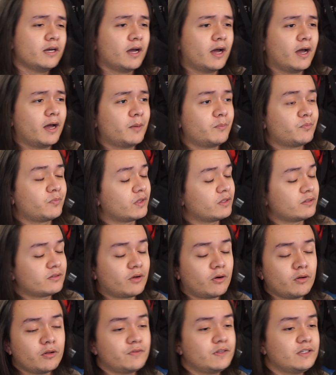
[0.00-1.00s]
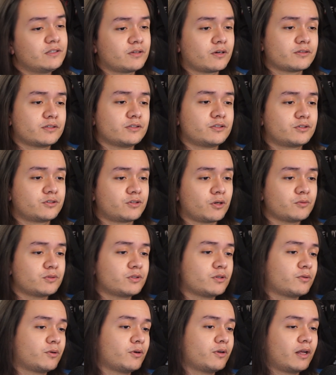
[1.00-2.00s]
Um, all of these songs are so
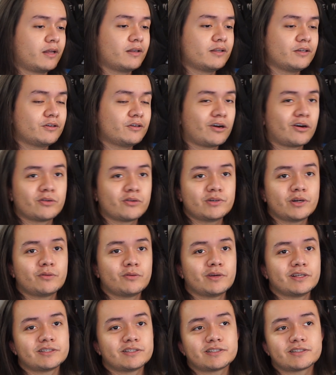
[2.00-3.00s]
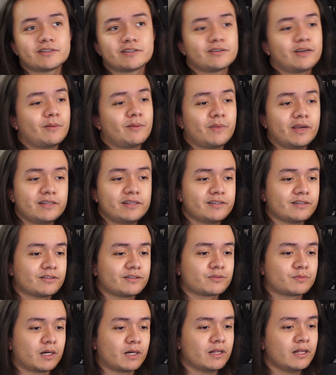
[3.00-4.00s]
so good, and the choreo is amazing
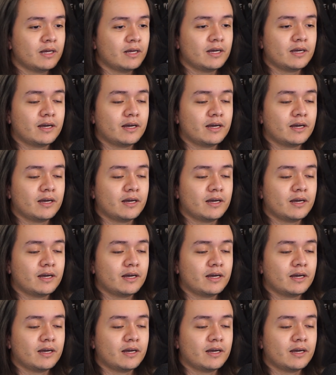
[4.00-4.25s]
as well.